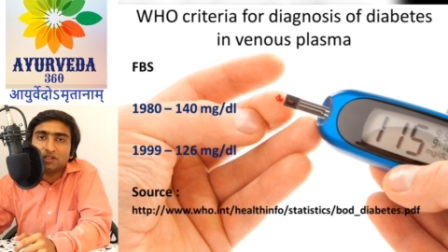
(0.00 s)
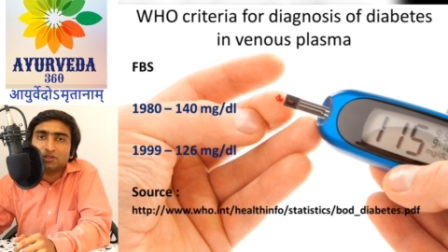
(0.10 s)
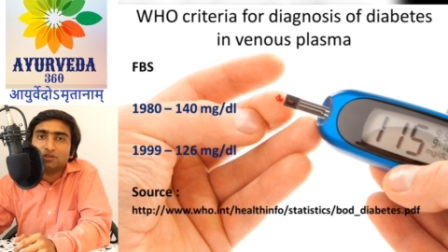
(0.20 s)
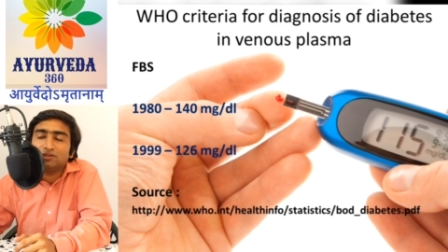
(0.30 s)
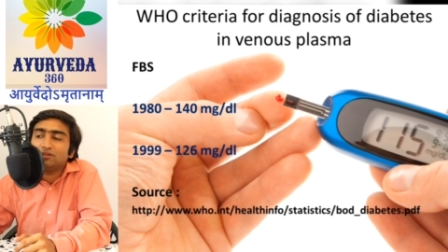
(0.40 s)

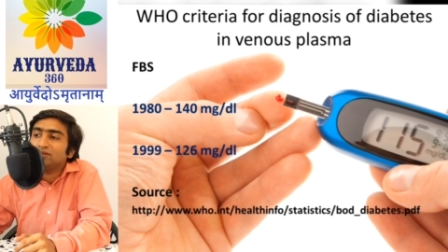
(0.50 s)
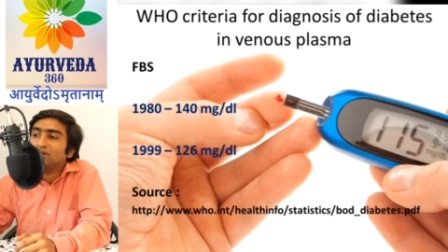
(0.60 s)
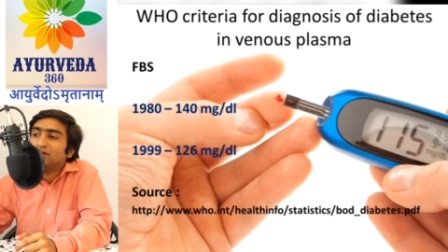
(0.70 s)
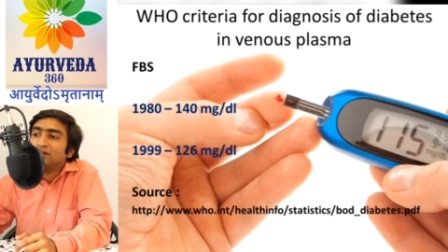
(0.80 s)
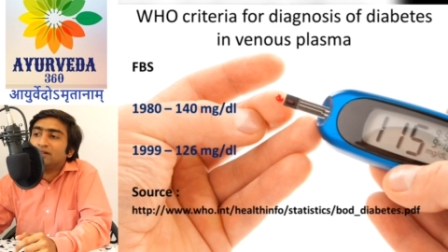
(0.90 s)
So,
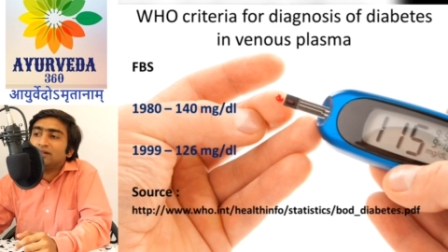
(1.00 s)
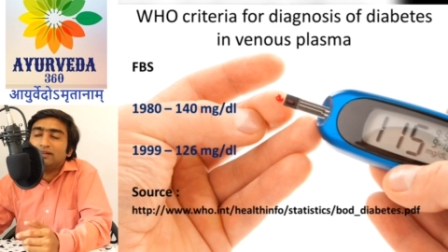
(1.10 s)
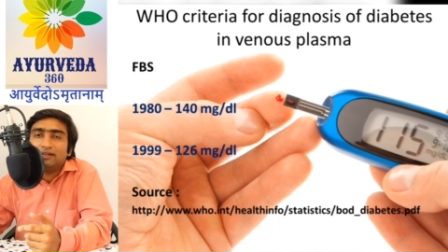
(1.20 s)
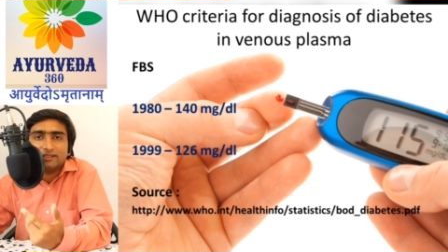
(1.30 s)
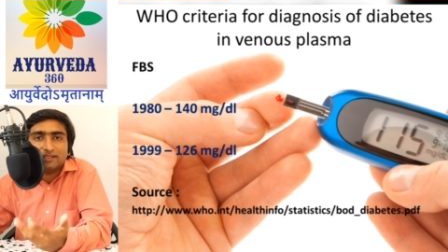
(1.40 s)

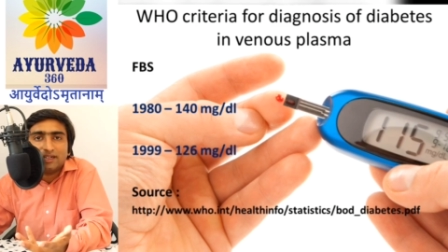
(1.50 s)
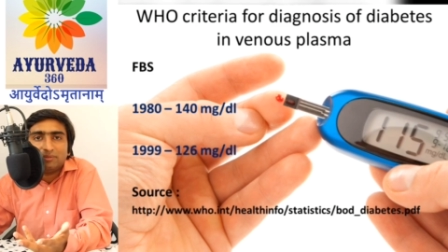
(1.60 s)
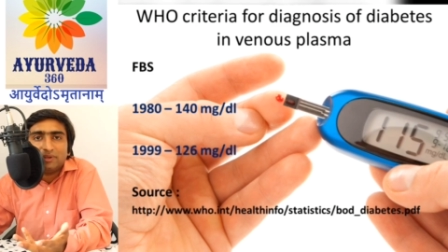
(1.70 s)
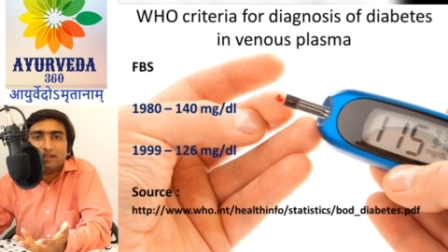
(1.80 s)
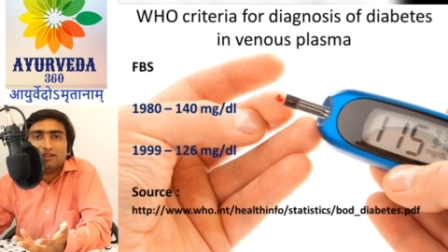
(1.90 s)
does that
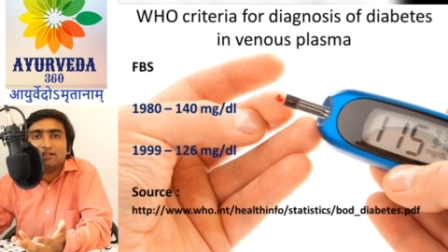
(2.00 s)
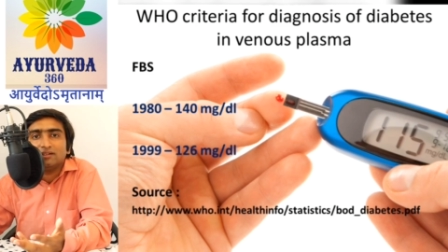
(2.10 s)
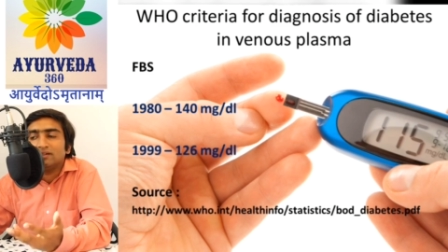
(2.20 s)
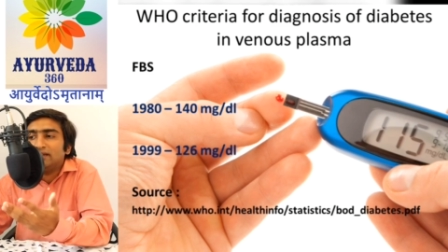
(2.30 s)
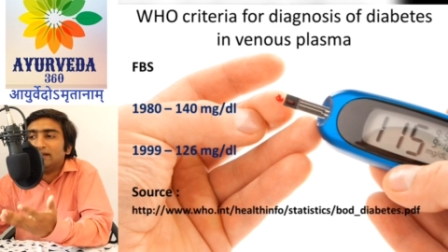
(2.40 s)
mean
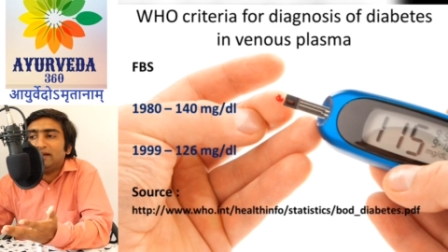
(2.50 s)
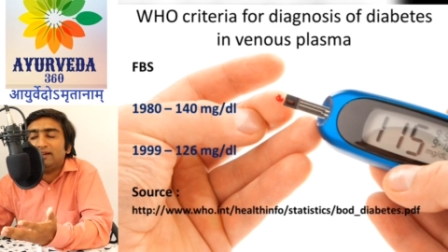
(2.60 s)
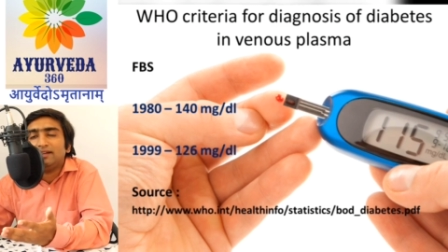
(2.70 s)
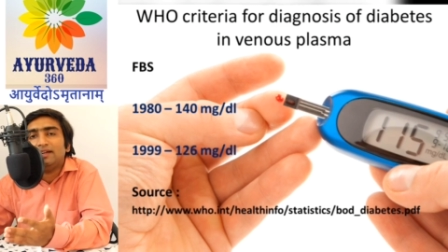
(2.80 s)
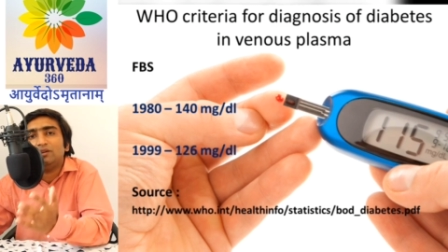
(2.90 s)
in
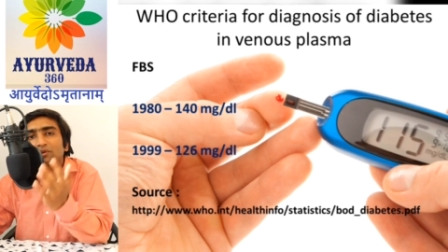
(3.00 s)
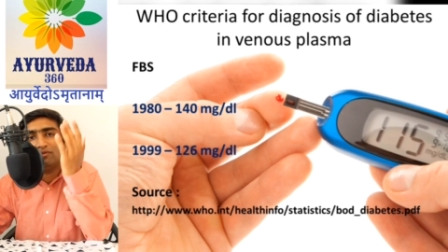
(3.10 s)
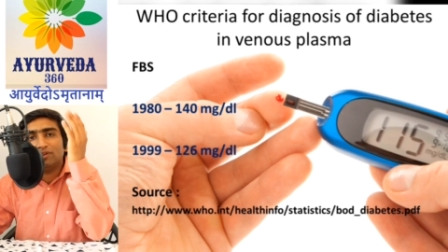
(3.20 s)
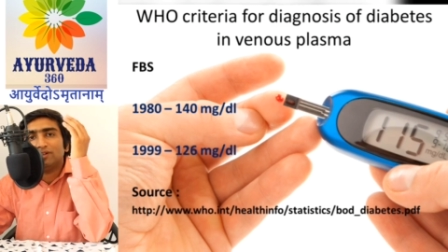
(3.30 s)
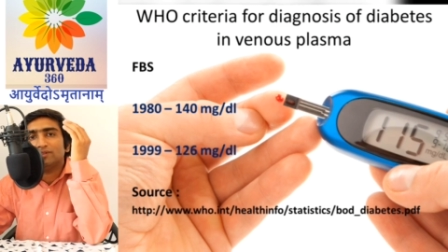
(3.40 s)
1980
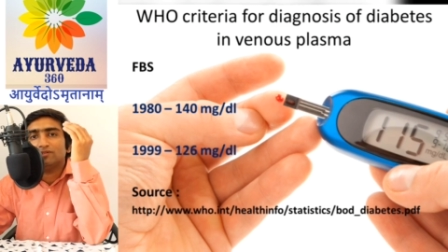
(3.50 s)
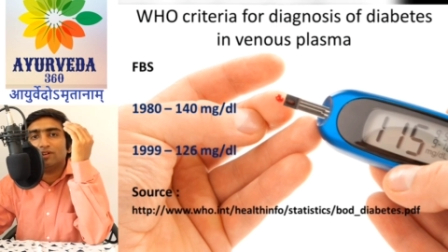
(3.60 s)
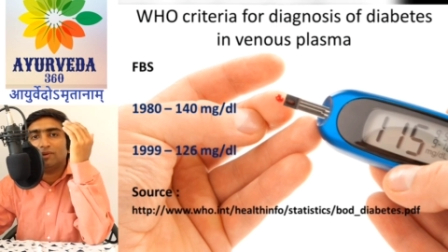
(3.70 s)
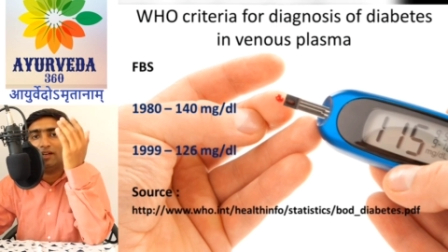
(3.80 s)
140 was normal?